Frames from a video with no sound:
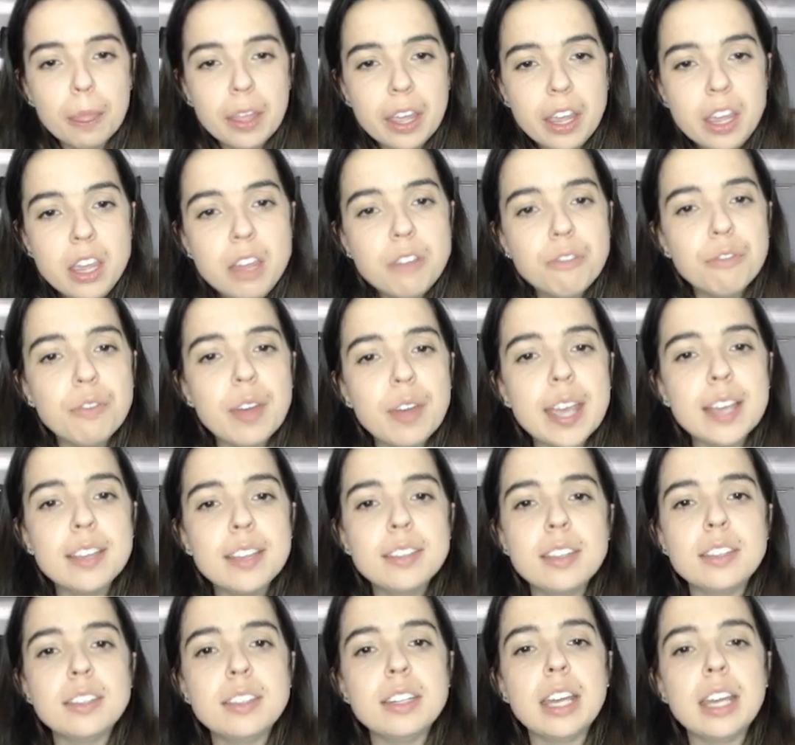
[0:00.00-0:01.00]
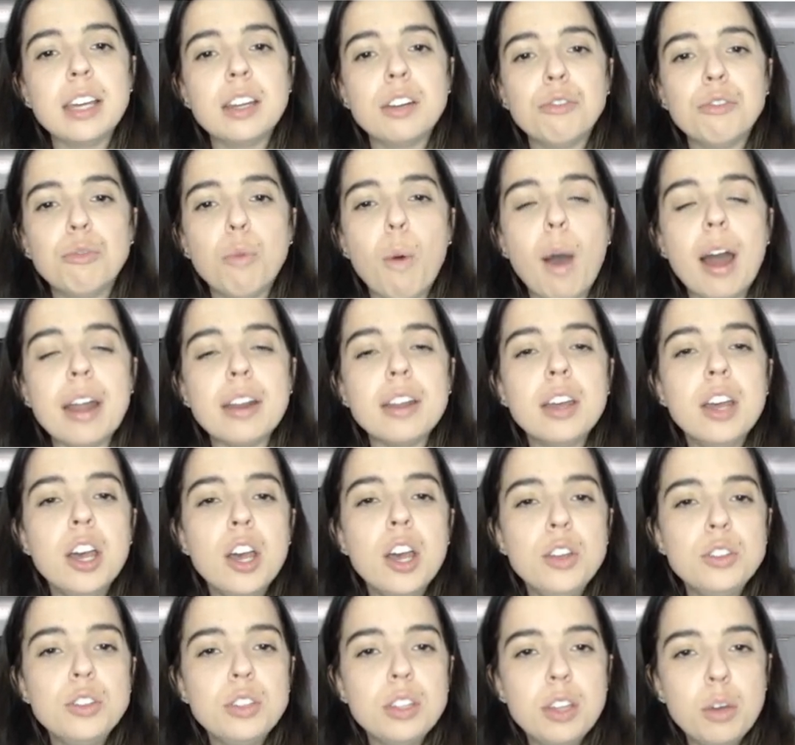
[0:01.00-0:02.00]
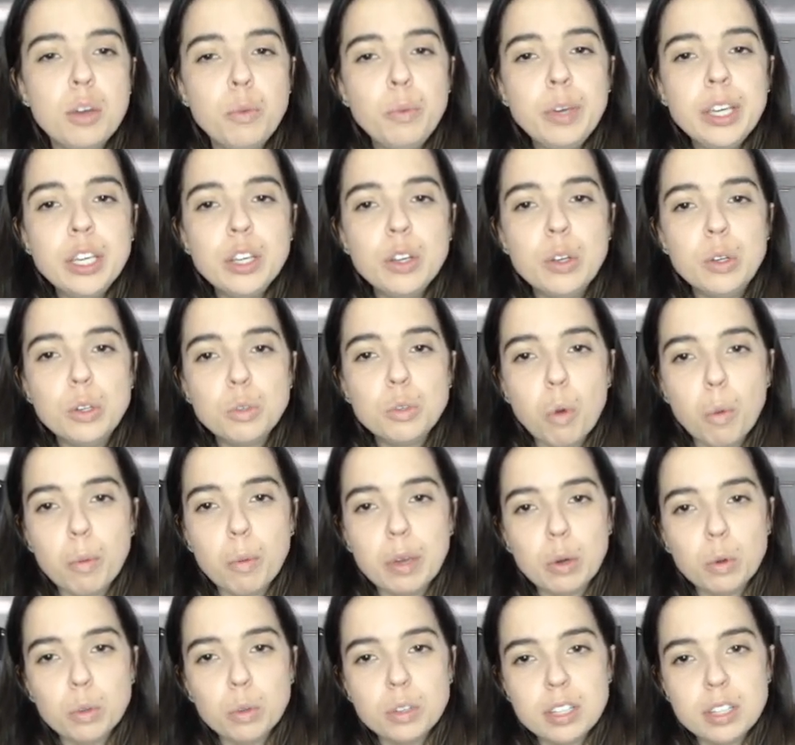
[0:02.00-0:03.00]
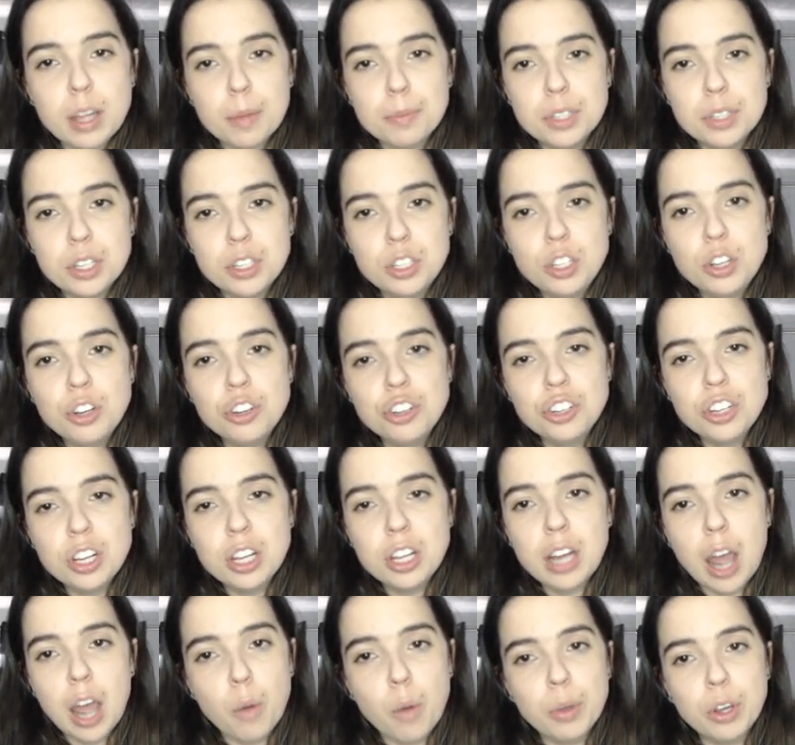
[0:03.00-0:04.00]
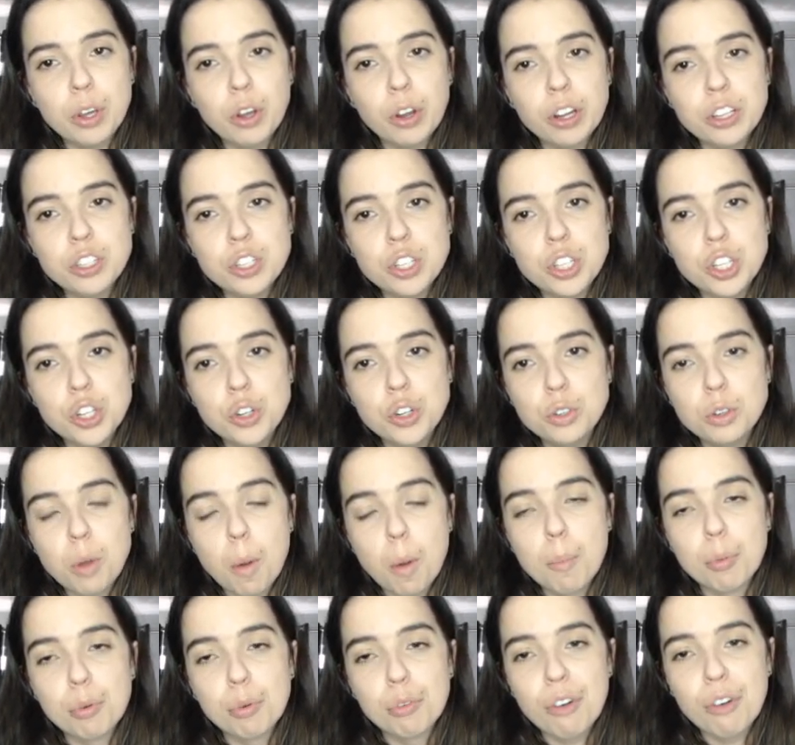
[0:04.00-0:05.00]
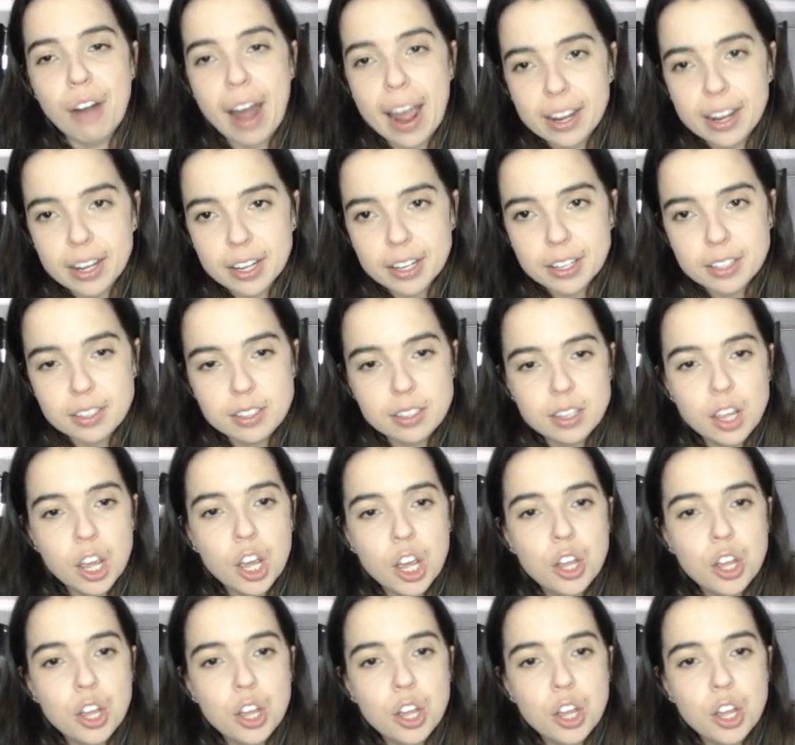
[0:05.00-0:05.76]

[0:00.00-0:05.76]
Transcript: if x is negative one. So then we use what we call substitution, and we're going to use brackets.